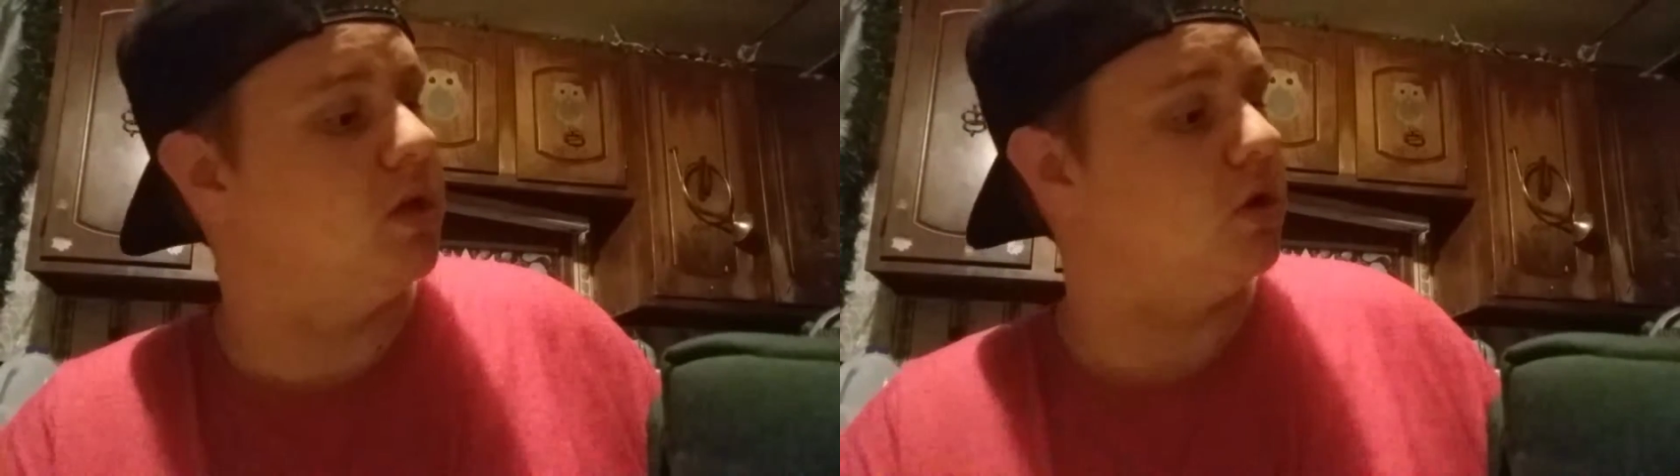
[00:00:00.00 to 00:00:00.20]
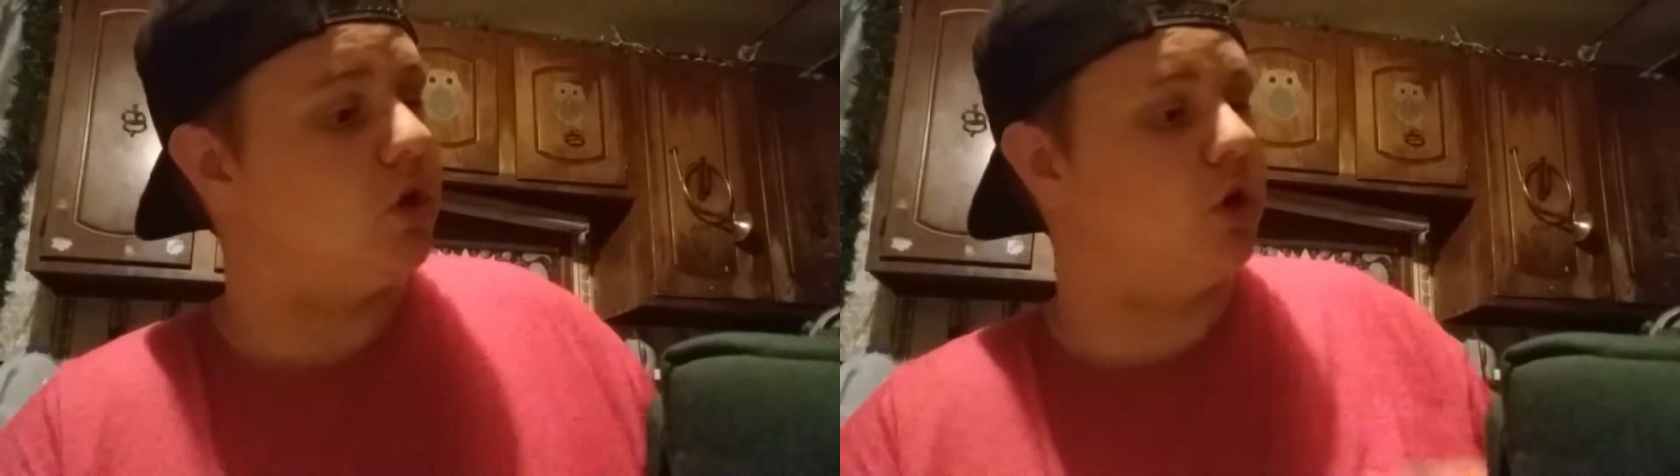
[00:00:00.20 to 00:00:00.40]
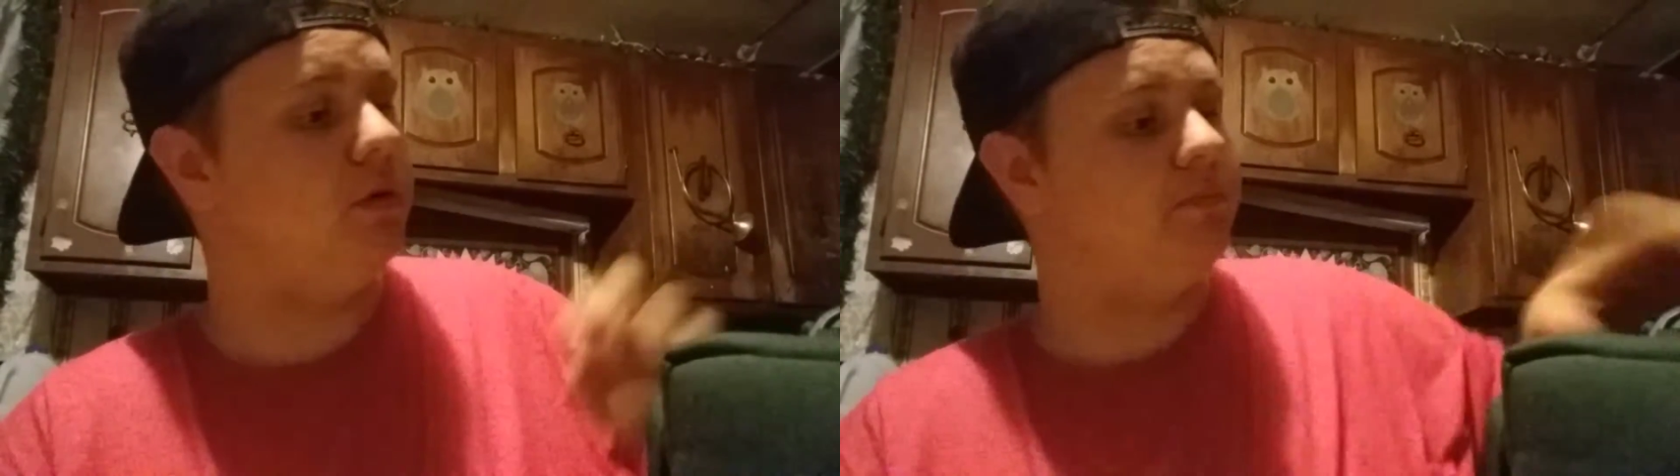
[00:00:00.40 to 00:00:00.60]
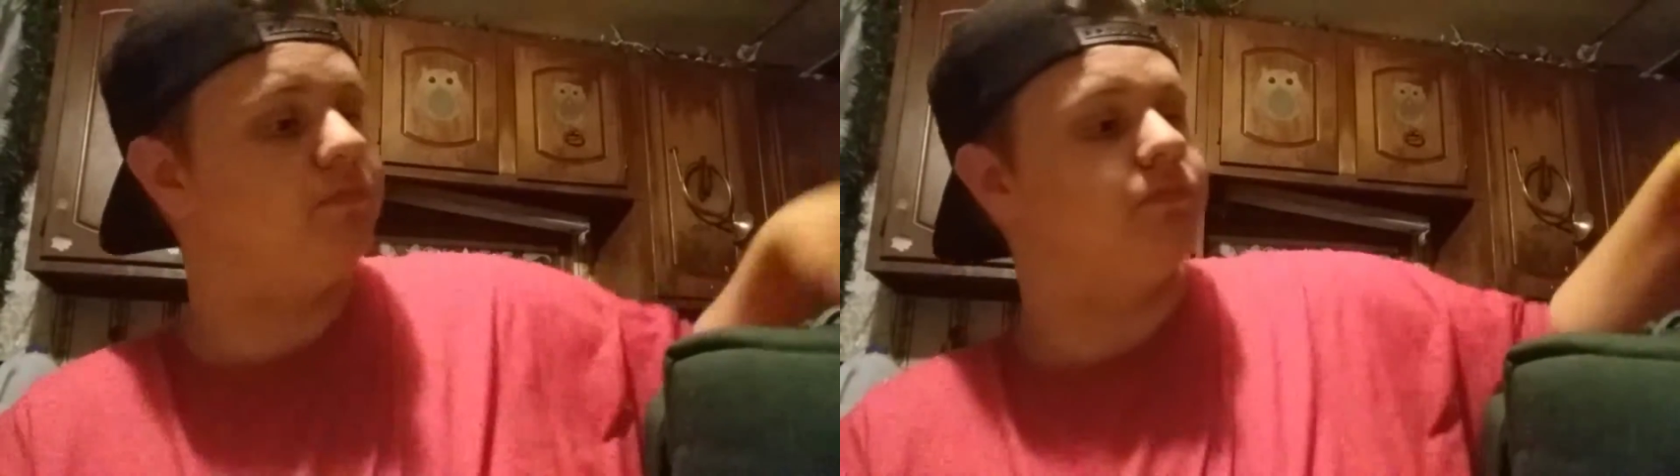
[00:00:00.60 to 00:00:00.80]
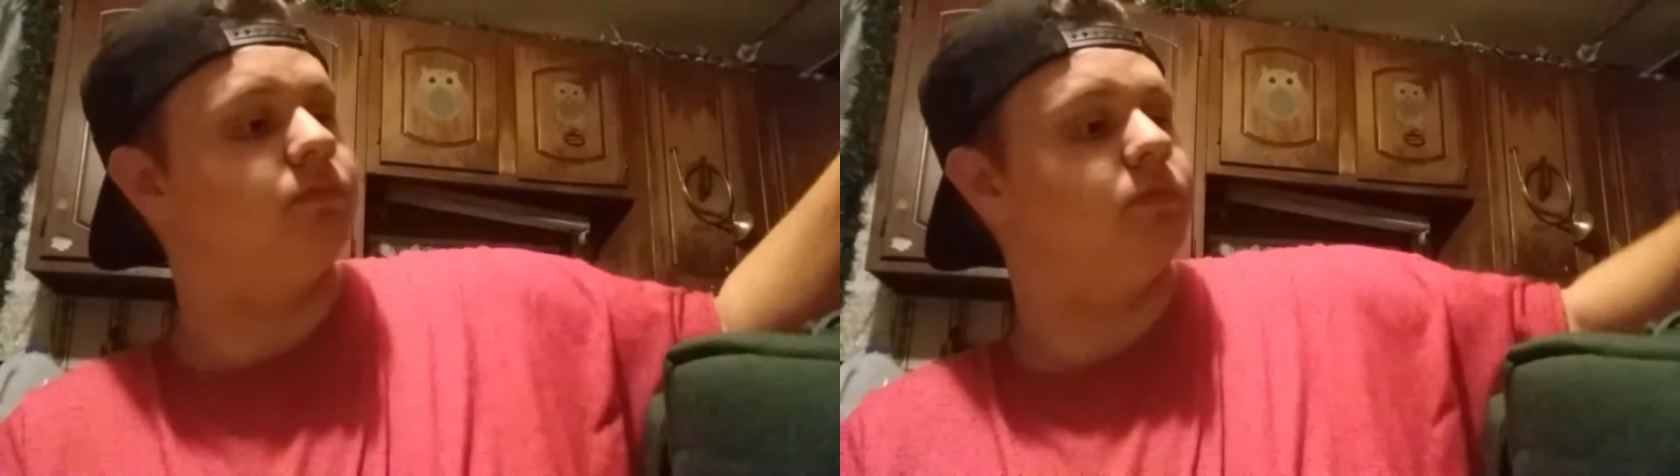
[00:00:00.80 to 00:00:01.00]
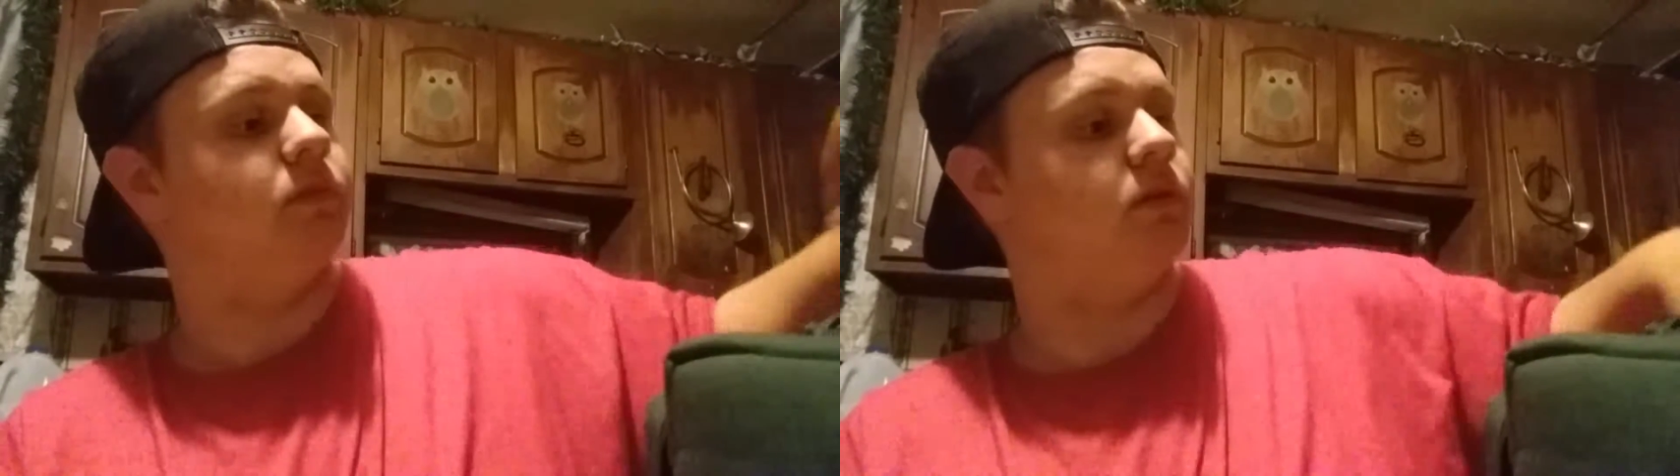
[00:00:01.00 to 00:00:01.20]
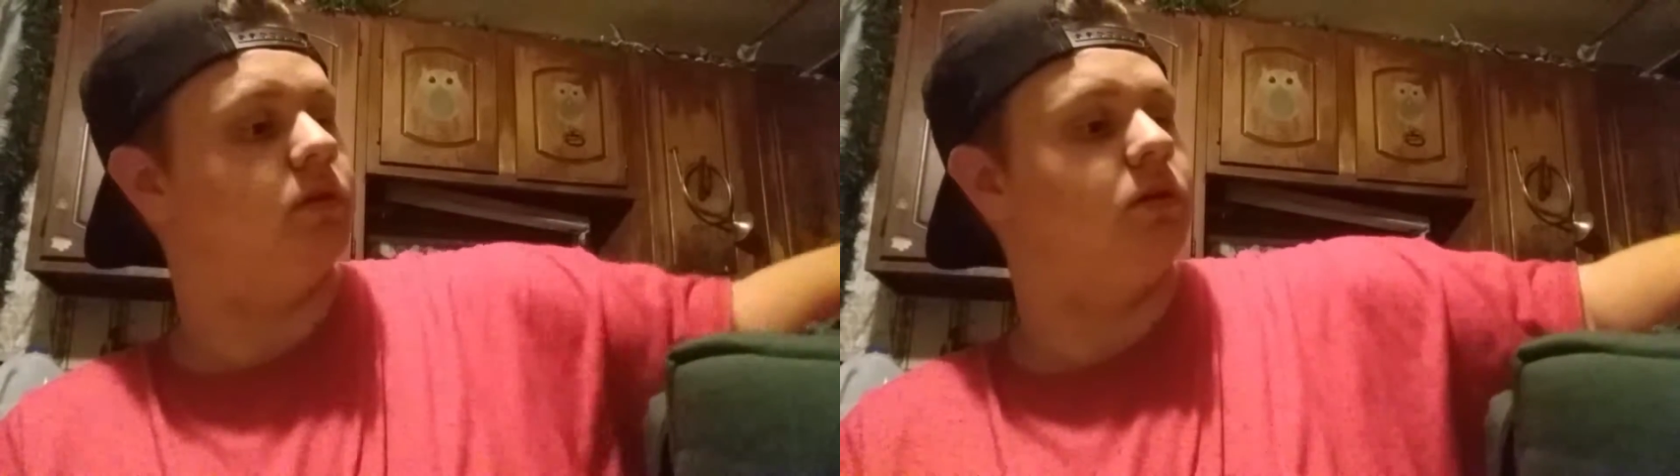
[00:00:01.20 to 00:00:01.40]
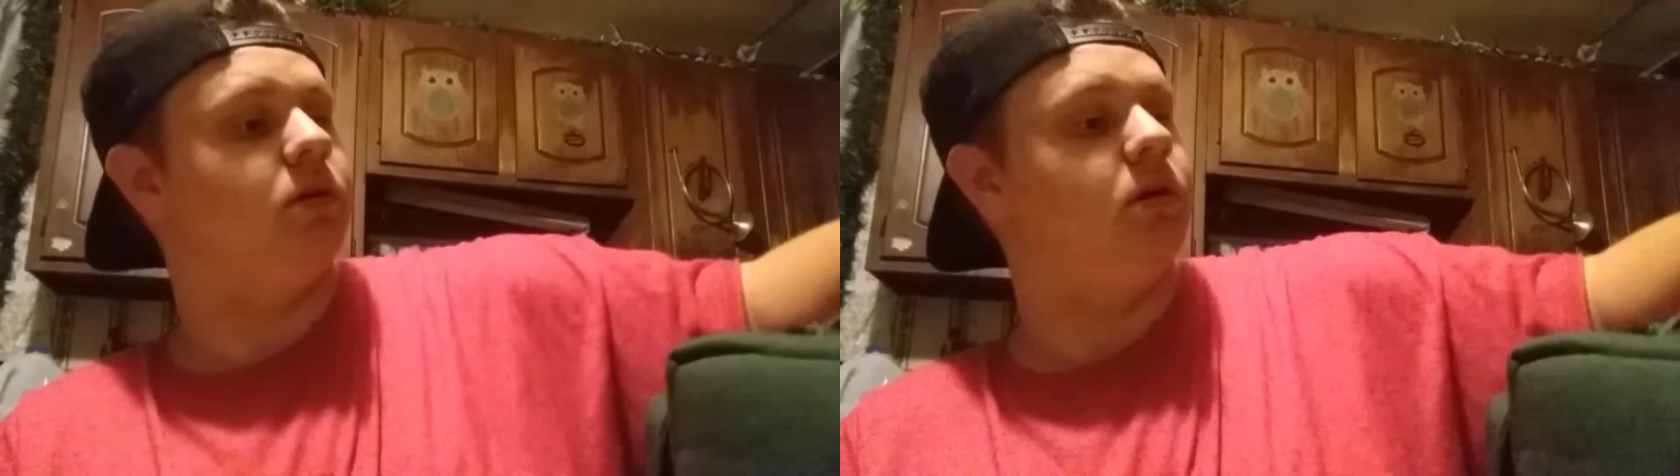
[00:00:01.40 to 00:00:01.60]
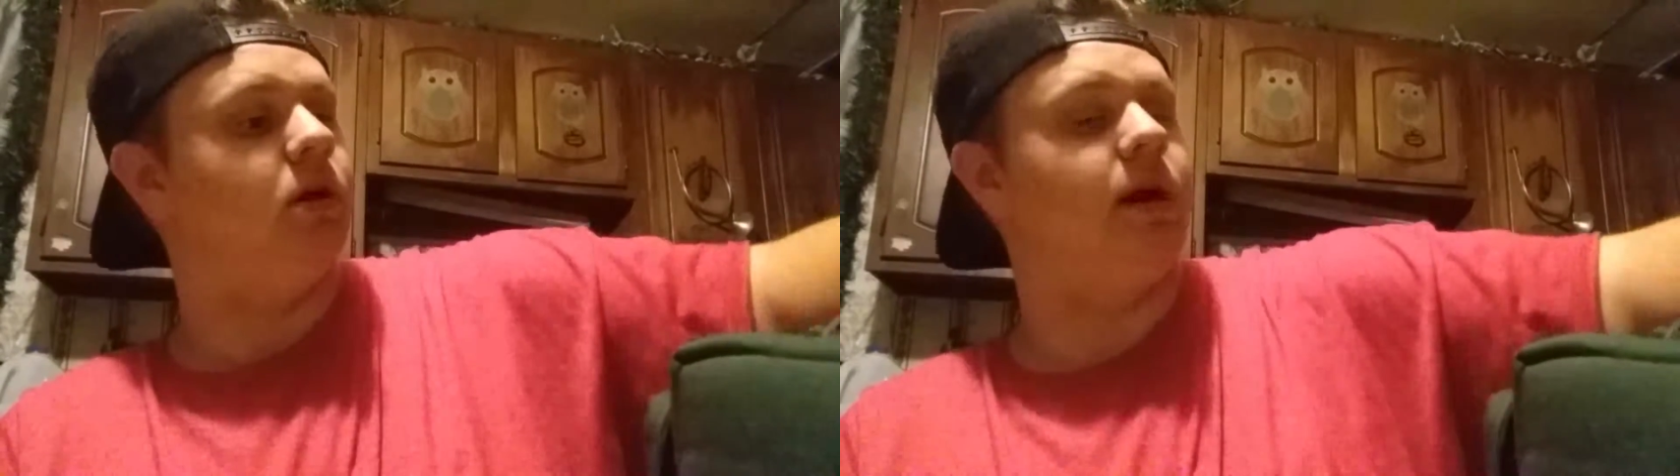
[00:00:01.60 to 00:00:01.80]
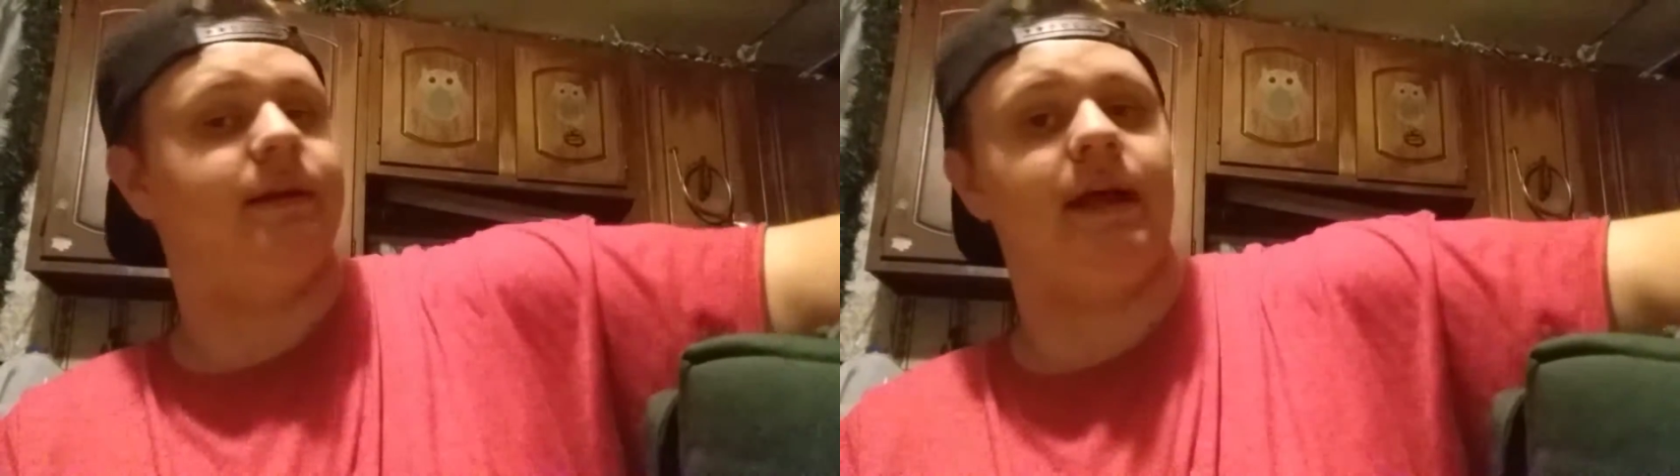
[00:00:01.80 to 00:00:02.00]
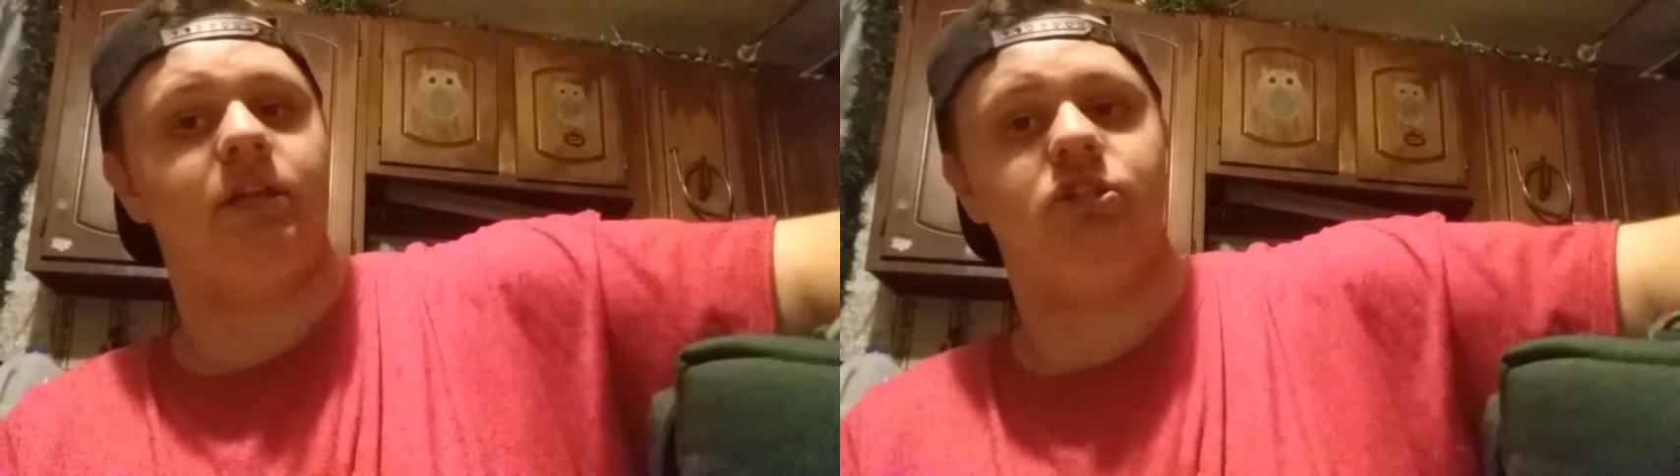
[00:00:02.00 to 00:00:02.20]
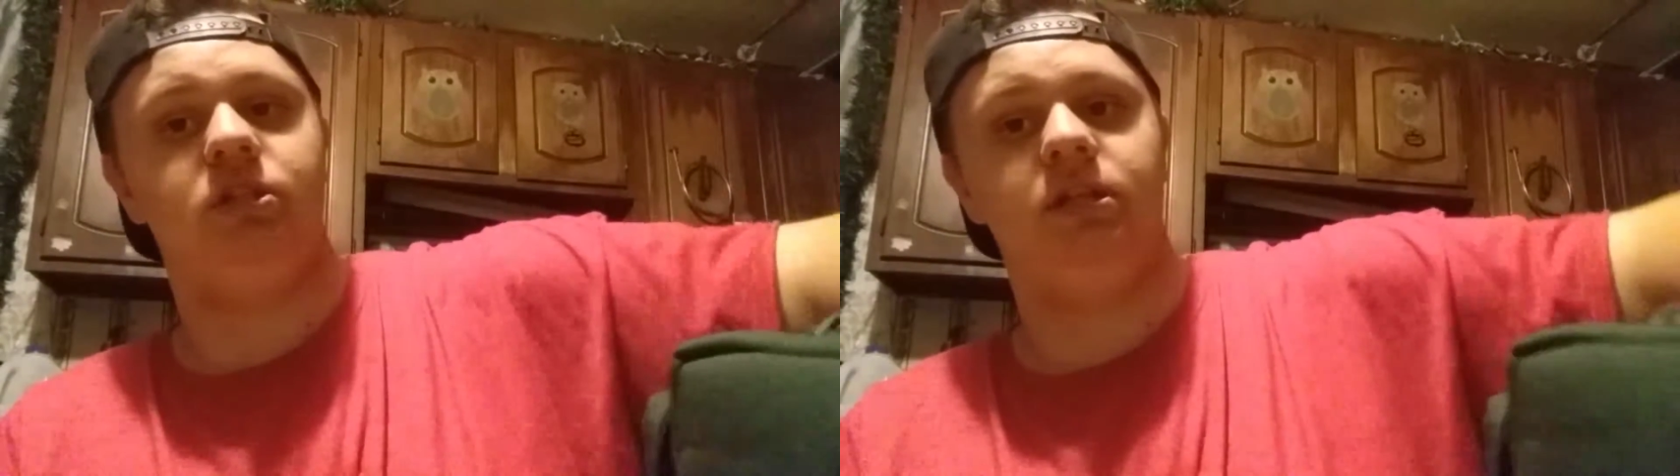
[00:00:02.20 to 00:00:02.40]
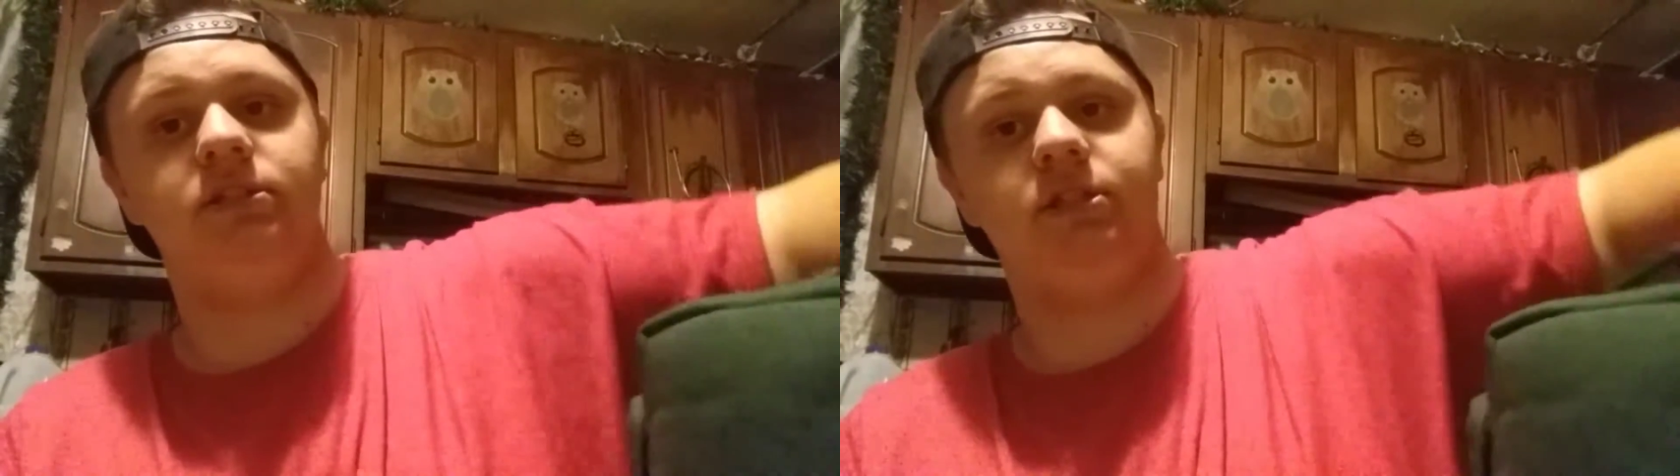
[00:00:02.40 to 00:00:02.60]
Or, attach these